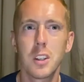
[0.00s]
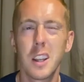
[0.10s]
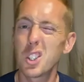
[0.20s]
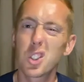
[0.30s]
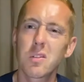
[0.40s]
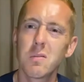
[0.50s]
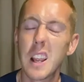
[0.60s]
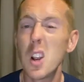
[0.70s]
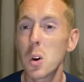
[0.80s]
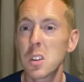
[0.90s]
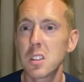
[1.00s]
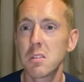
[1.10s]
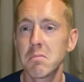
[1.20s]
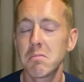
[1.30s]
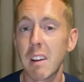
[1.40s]
He looked
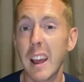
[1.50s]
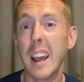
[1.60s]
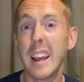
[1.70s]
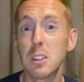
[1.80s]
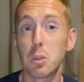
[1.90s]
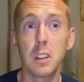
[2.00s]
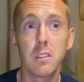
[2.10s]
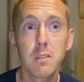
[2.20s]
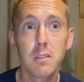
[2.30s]
angry,